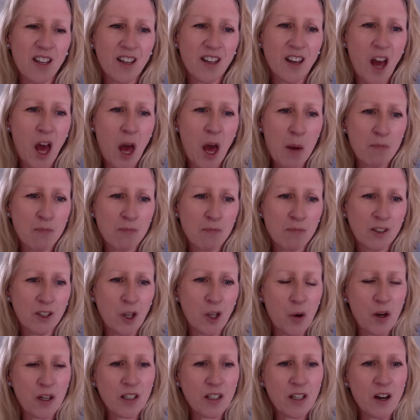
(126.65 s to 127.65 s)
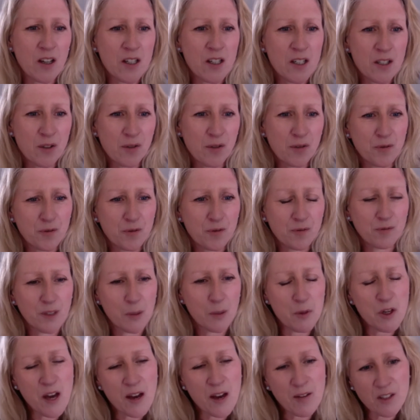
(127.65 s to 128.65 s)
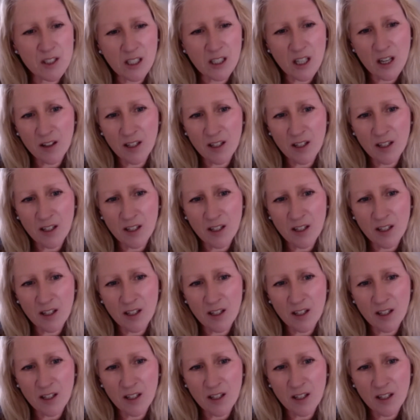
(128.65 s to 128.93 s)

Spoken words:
you have to